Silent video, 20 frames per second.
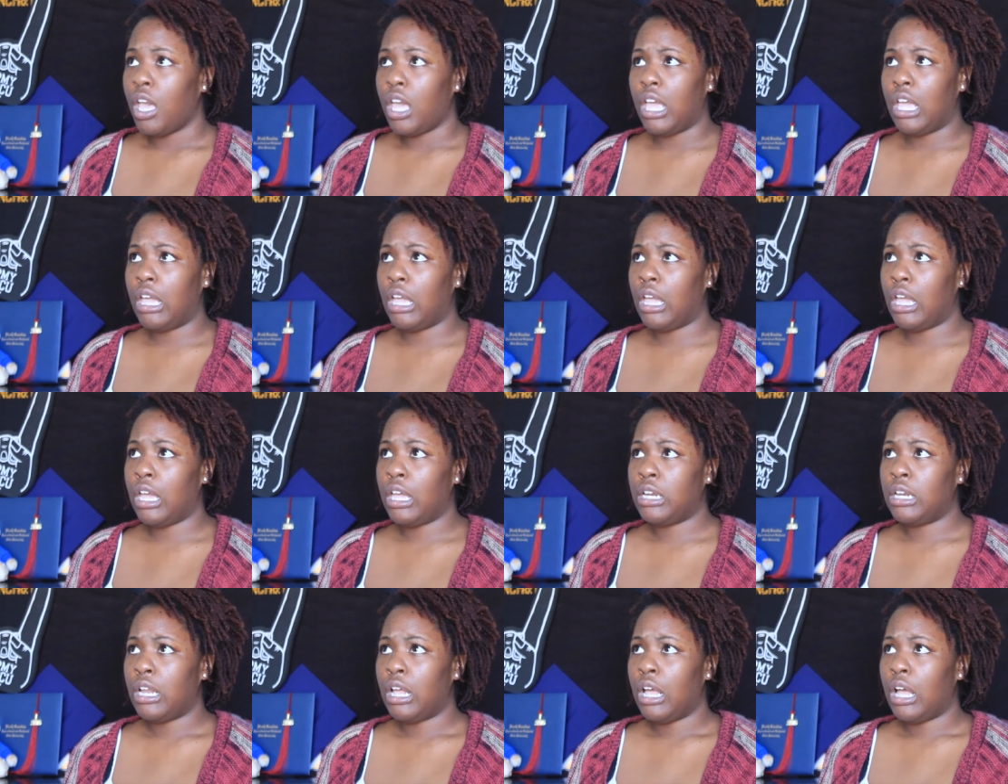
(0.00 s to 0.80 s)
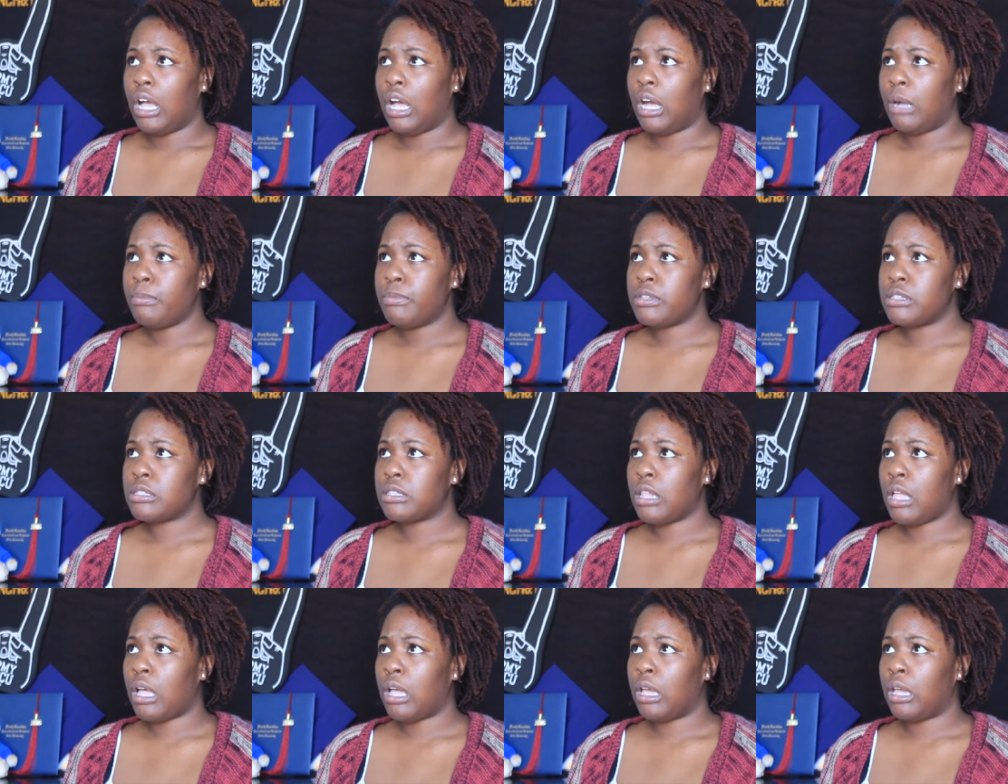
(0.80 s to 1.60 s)
And I'm just
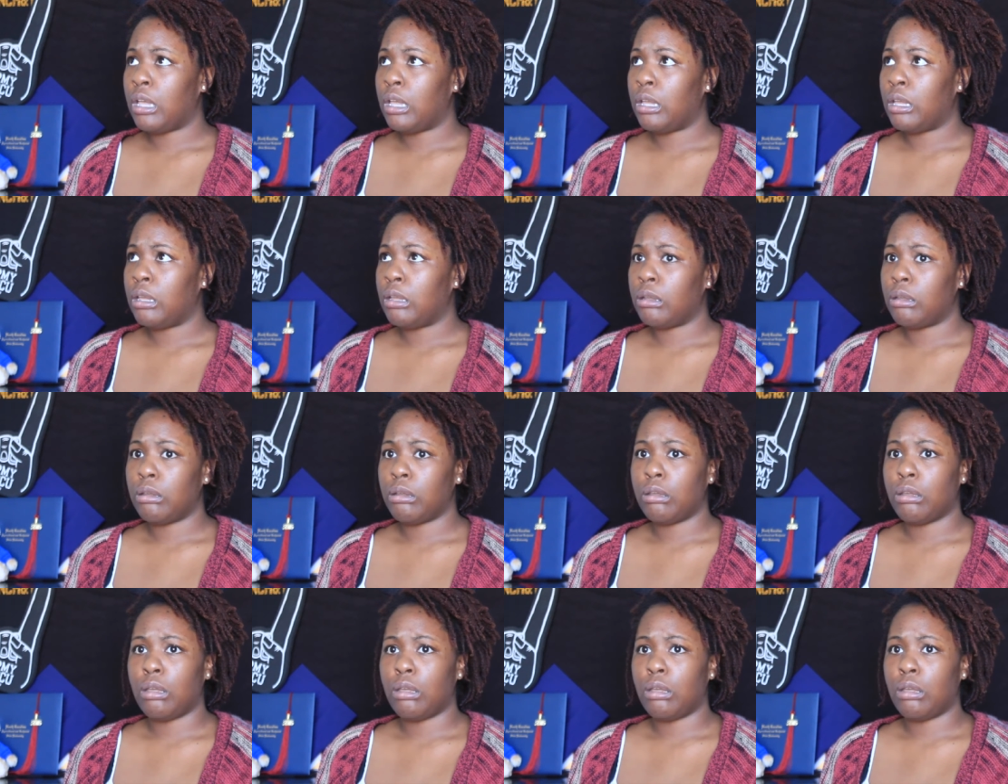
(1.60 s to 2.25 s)
like,